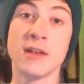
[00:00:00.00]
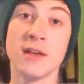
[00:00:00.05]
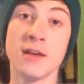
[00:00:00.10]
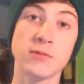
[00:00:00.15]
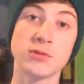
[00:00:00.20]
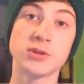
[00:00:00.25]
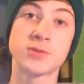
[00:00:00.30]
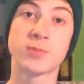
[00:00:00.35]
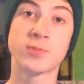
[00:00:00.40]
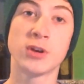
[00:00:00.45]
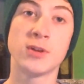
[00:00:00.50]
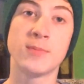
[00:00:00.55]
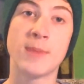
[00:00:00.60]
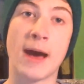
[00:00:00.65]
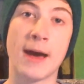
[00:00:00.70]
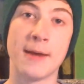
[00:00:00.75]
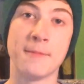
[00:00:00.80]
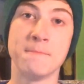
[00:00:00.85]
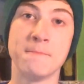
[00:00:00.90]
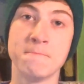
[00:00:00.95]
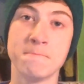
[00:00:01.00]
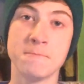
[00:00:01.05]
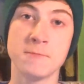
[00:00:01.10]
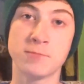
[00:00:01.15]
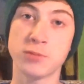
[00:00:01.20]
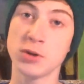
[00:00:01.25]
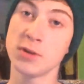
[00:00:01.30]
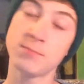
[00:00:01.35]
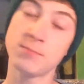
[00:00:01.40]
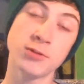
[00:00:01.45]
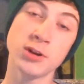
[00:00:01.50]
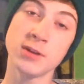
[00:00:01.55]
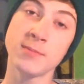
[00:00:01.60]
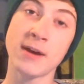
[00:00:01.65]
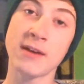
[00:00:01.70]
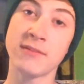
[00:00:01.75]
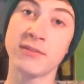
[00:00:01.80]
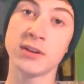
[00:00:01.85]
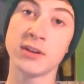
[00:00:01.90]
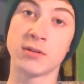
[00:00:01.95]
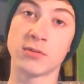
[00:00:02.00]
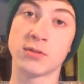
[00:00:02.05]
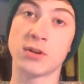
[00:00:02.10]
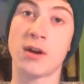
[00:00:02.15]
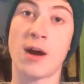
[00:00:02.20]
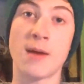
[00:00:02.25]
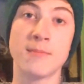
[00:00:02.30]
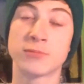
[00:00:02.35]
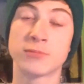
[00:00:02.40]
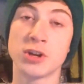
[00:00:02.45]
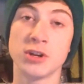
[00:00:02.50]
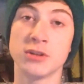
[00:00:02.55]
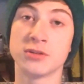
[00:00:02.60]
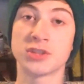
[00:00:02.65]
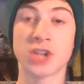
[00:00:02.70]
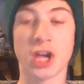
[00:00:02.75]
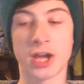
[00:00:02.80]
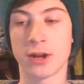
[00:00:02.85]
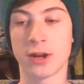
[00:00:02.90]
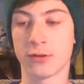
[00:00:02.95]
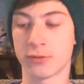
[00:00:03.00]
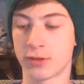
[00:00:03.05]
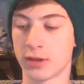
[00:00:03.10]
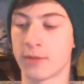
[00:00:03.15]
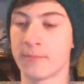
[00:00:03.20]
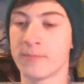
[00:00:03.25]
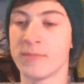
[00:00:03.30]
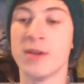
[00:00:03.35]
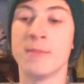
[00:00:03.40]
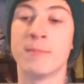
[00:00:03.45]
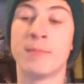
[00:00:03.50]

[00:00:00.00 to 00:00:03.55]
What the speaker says: It was pretty bad. Pretty bad video. No, I'm gonna say it out there.